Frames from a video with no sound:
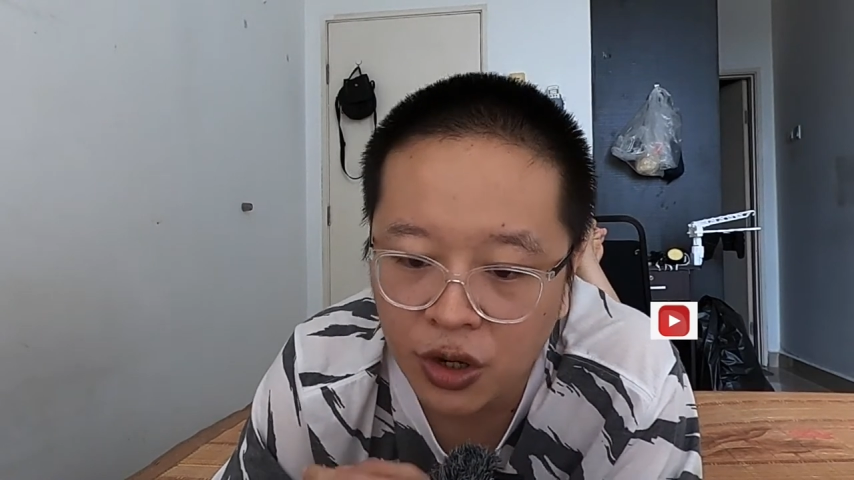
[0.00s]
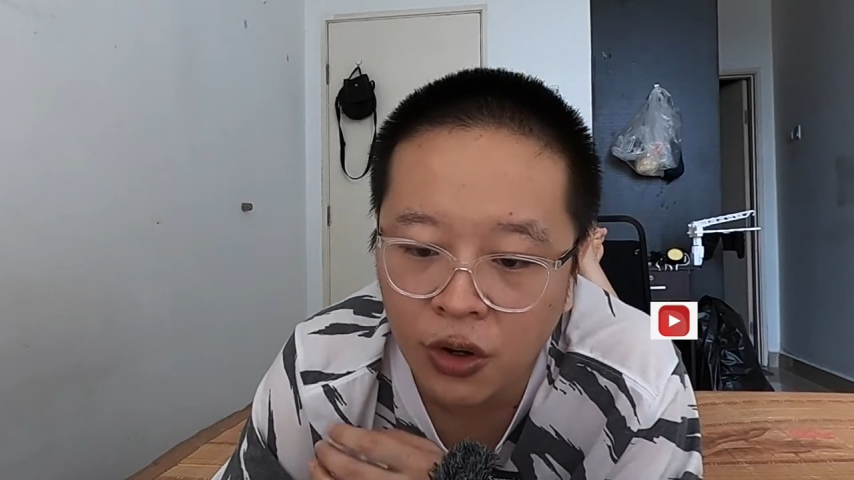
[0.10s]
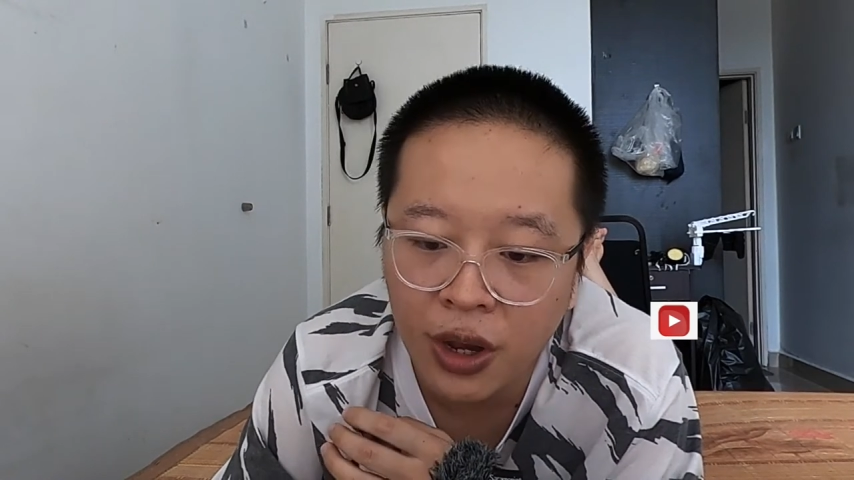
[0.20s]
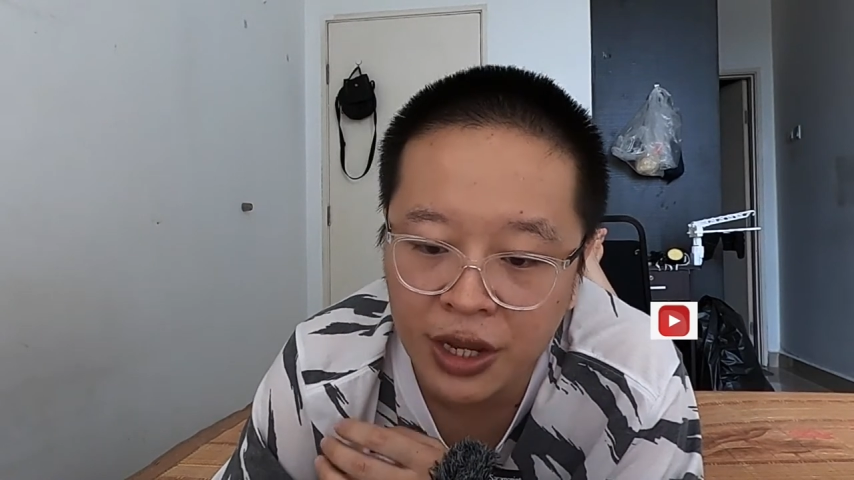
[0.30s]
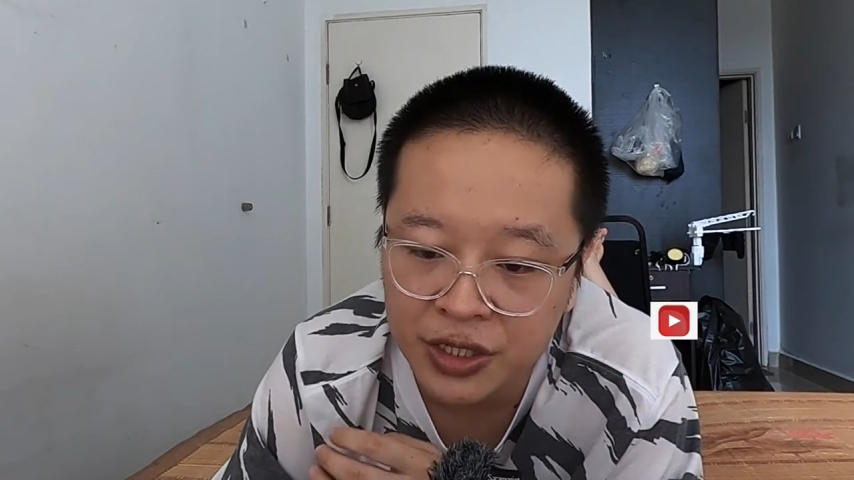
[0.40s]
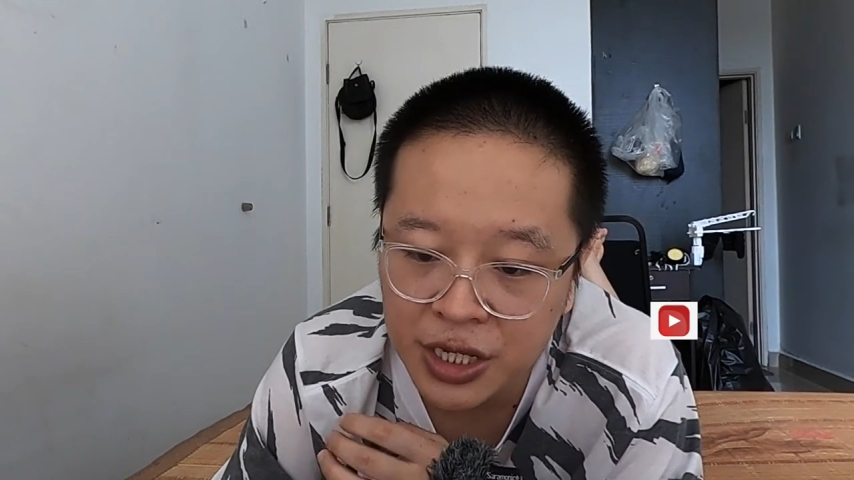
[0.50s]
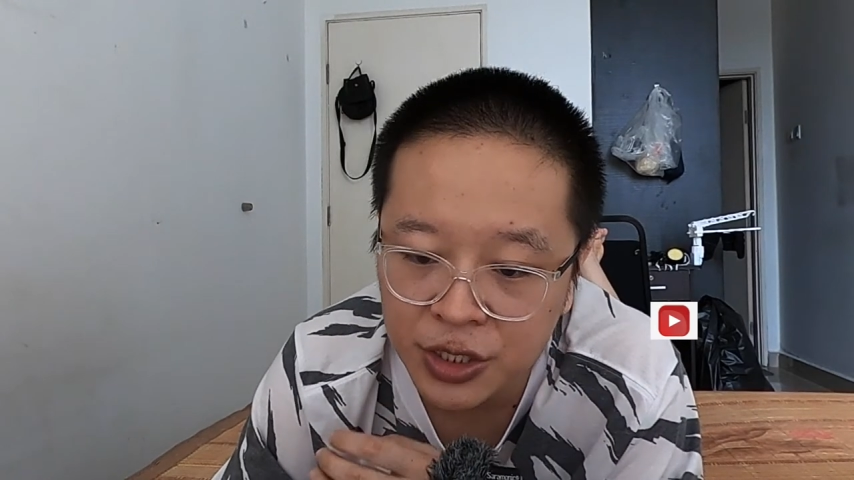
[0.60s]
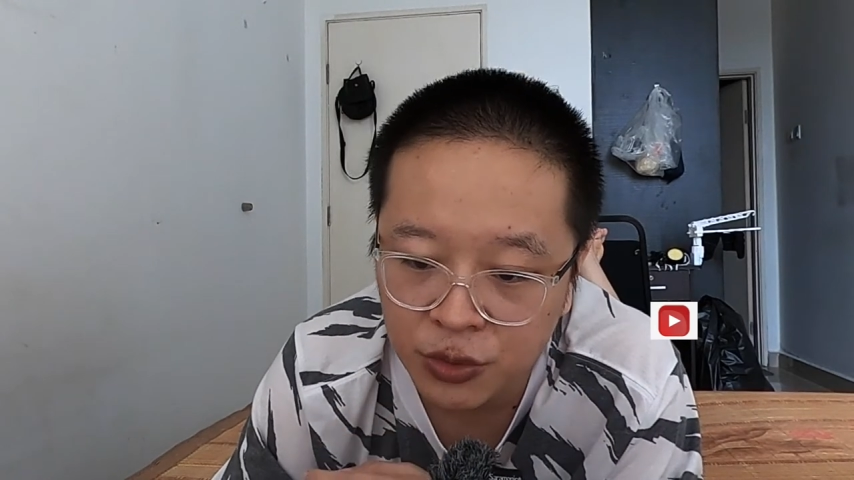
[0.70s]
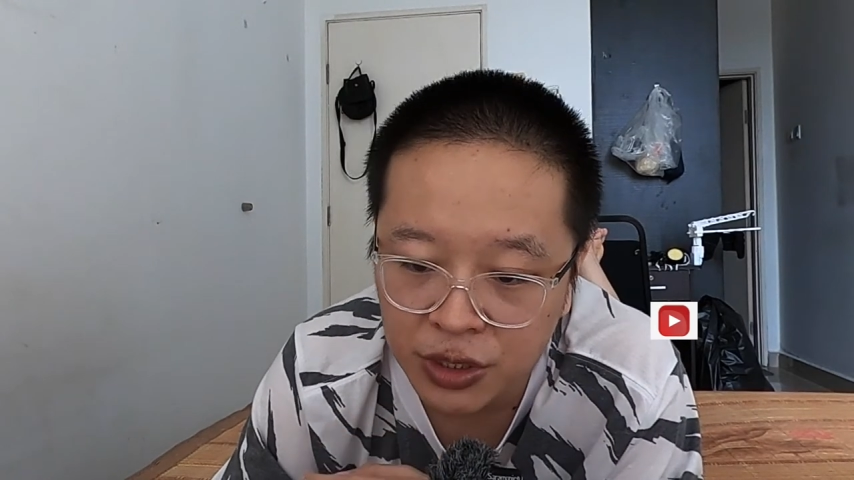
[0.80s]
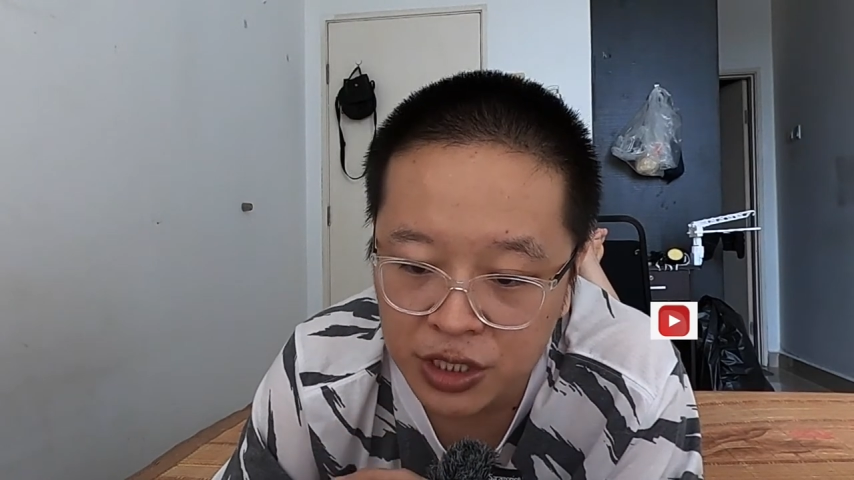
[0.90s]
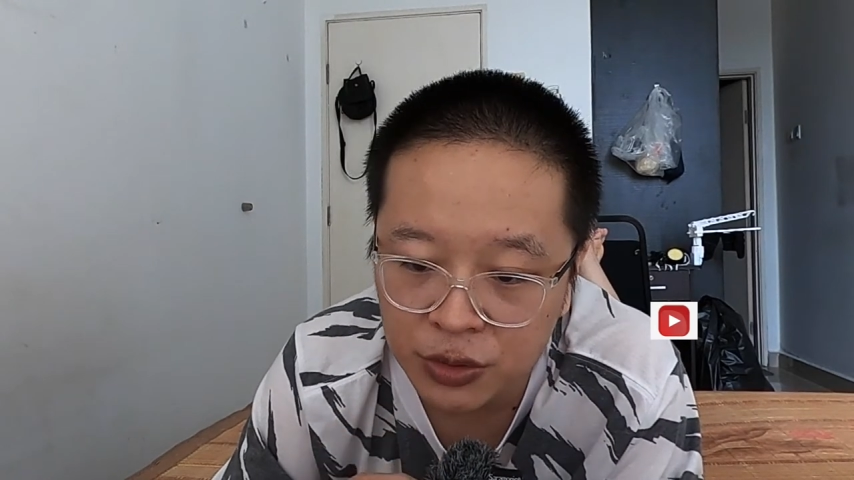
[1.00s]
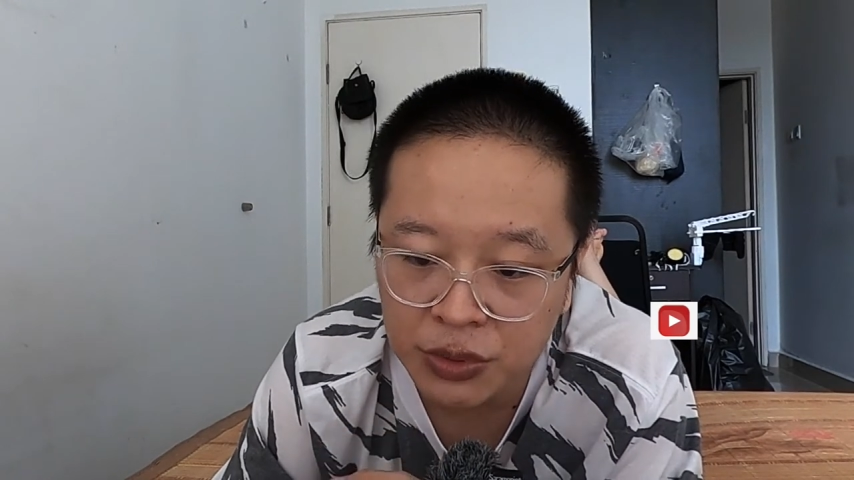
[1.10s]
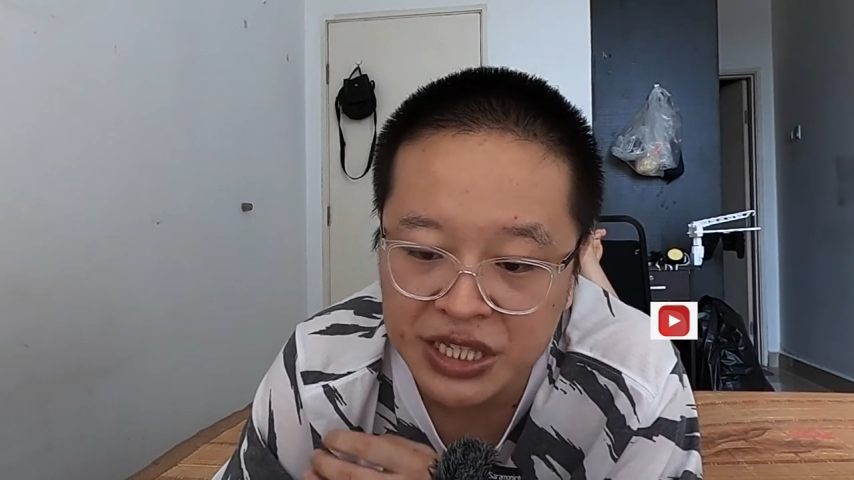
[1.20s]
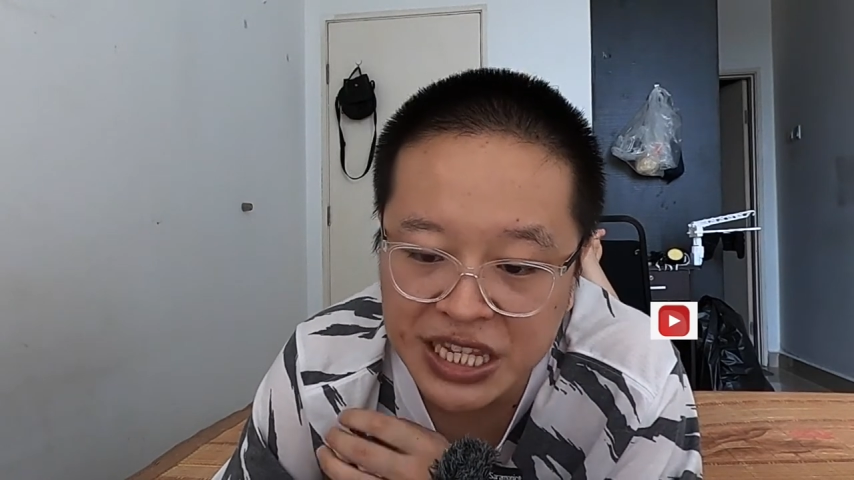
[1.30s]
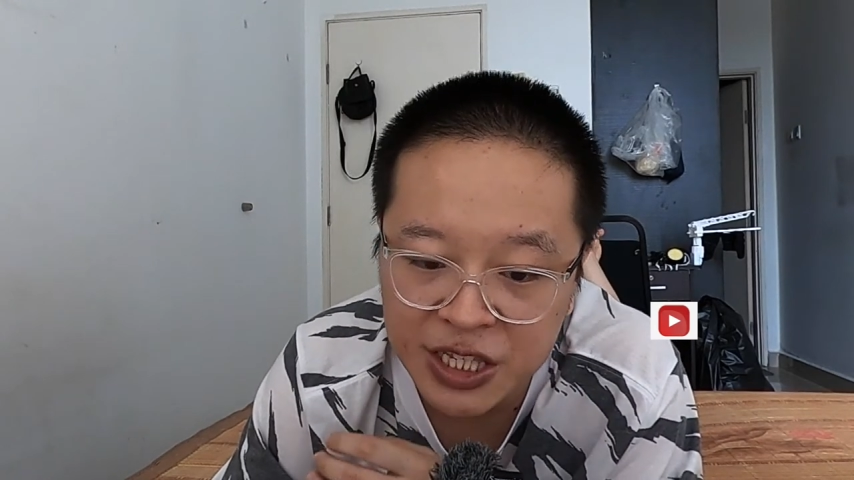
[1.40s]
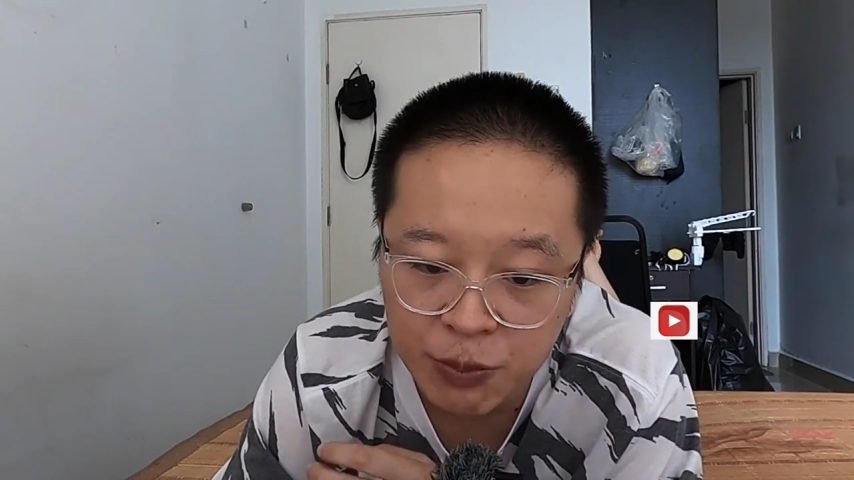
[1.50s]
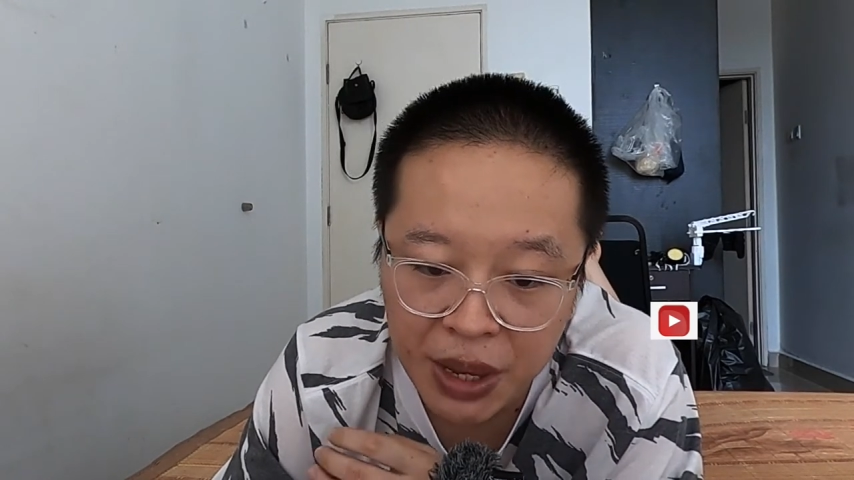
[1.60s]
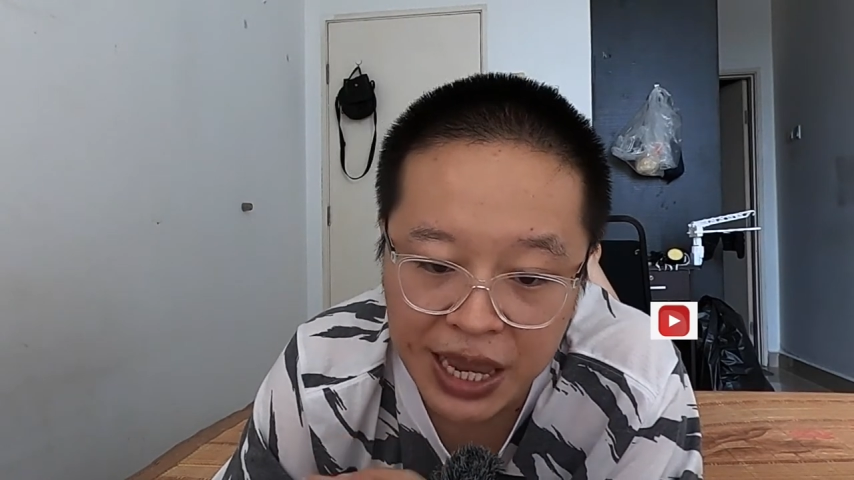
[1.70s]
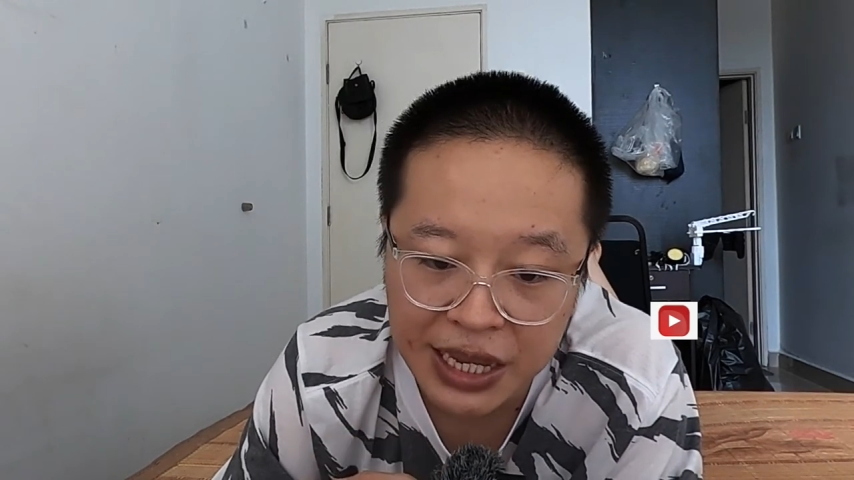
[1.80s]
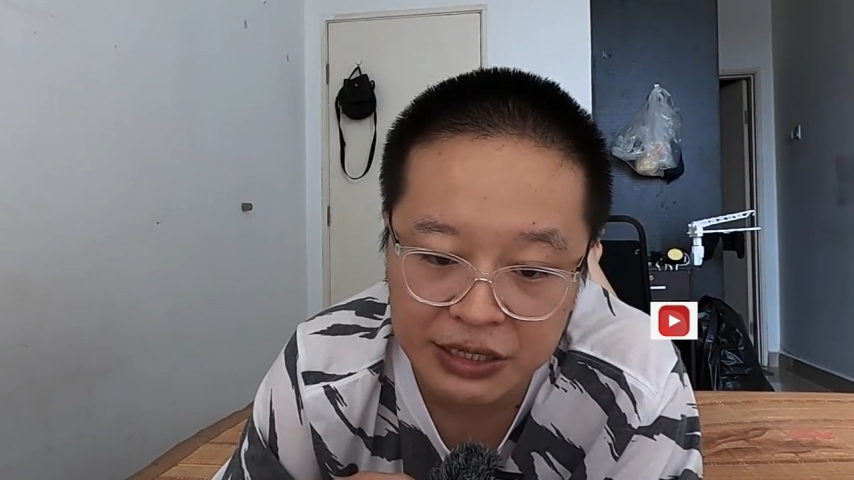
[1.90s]
or accessories with these
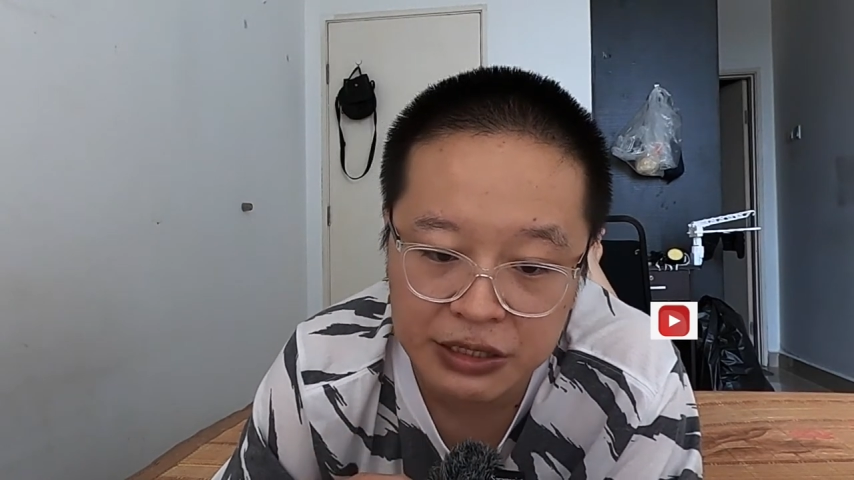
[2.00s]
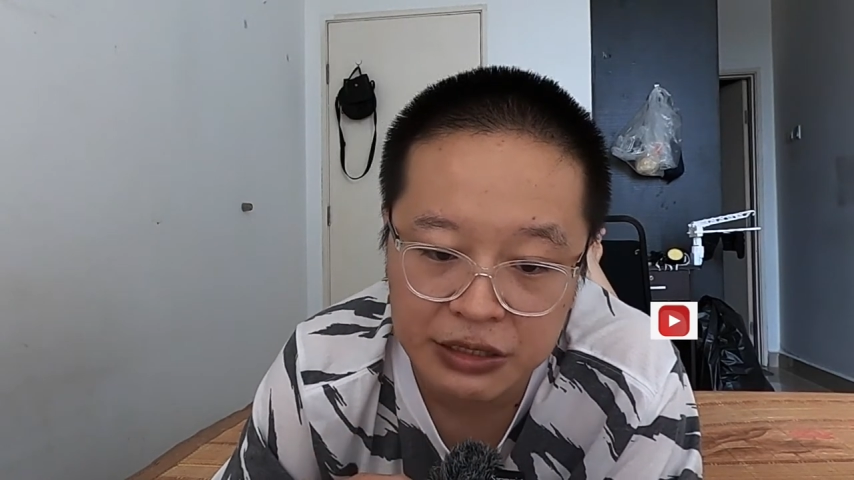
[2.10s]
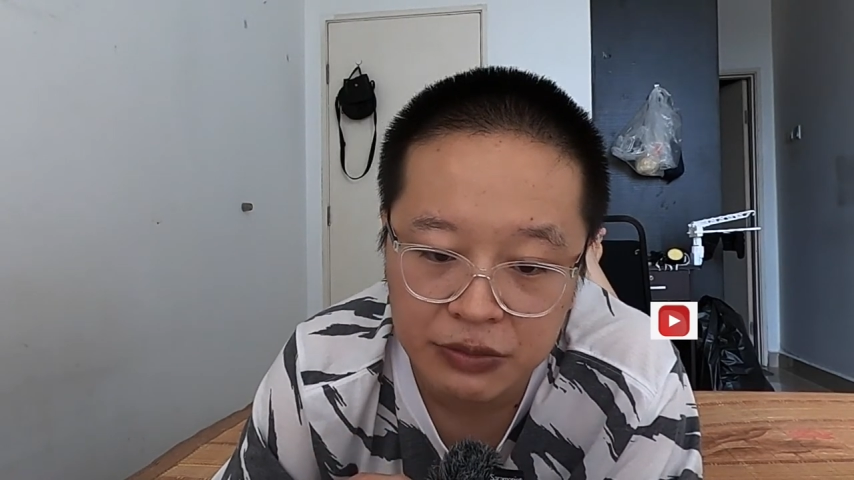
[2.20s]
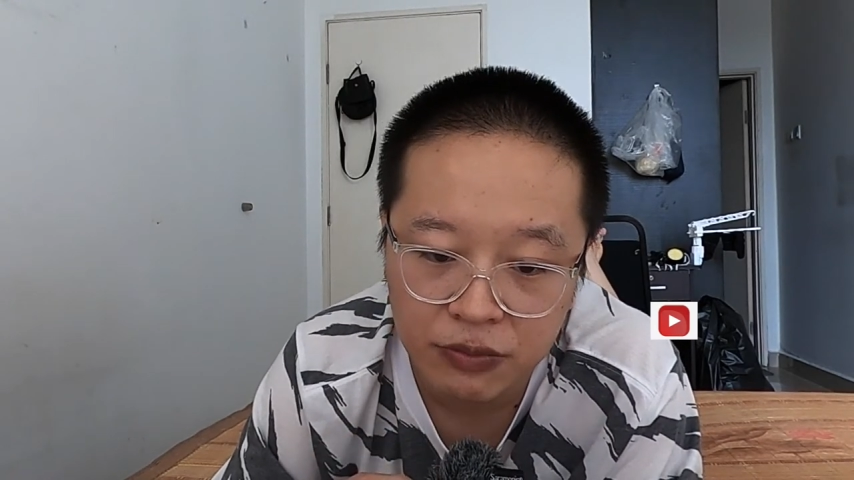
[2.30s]
bags.